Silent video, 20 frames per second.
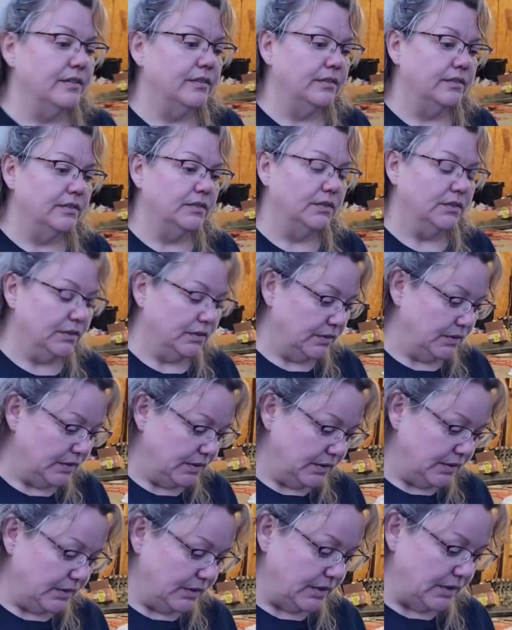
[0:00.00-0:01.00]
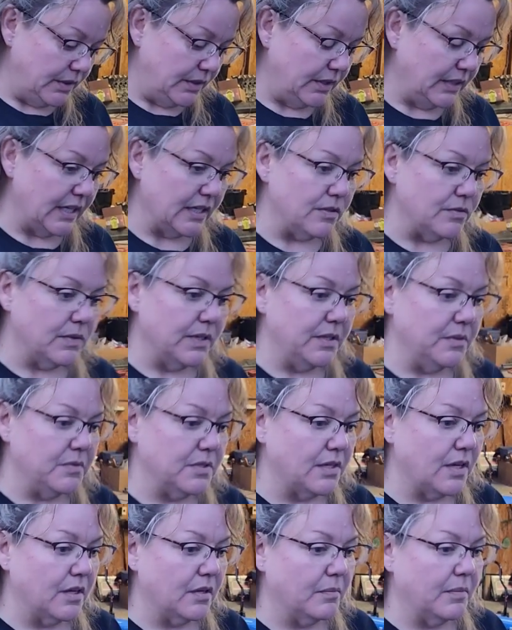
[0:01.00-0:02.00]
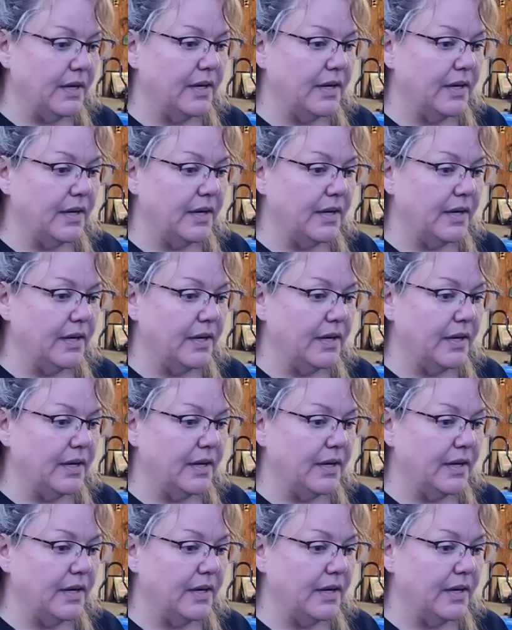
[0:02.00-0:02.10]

Yep. He said the same thing.